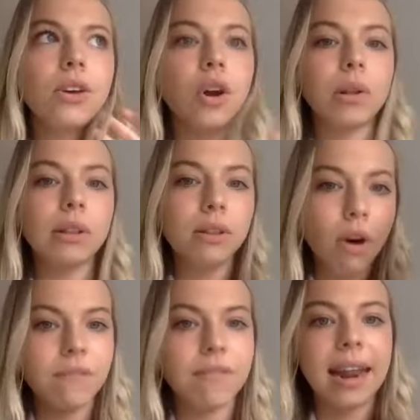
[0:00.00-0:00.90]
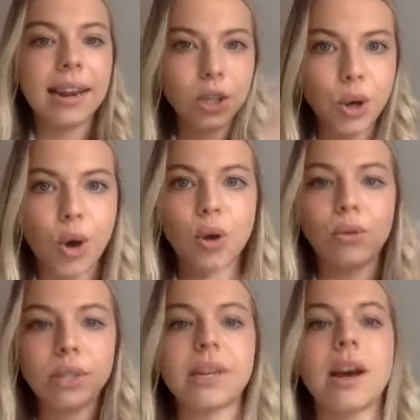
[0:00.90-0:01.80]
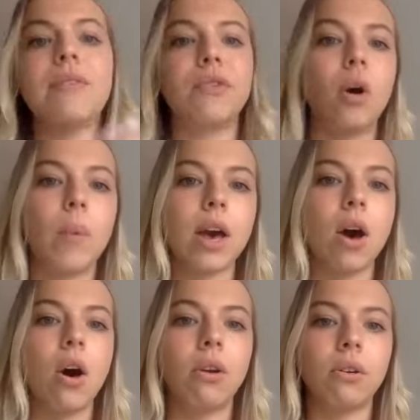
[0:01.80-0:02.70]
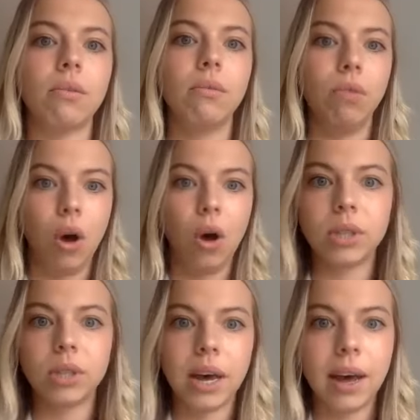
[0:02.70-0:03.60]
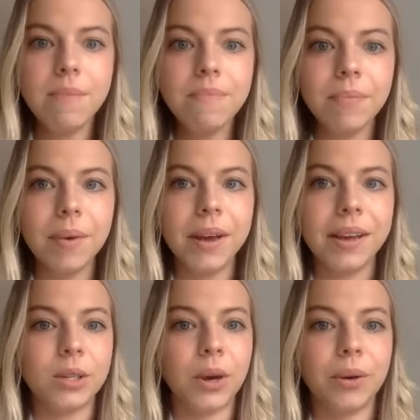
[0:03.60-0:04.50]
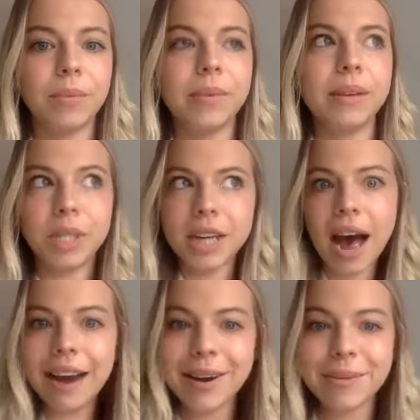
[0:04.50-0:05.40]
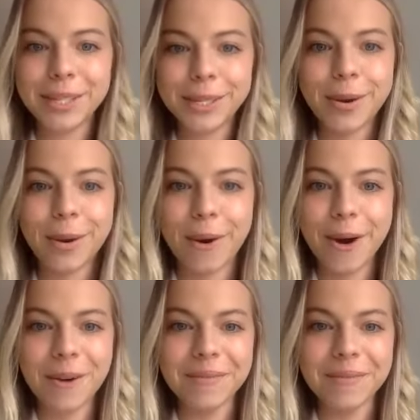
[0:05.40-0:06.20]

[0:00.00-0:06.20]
you know, a lot of that internal stuff going on the whole time. So it was tiring once you got home.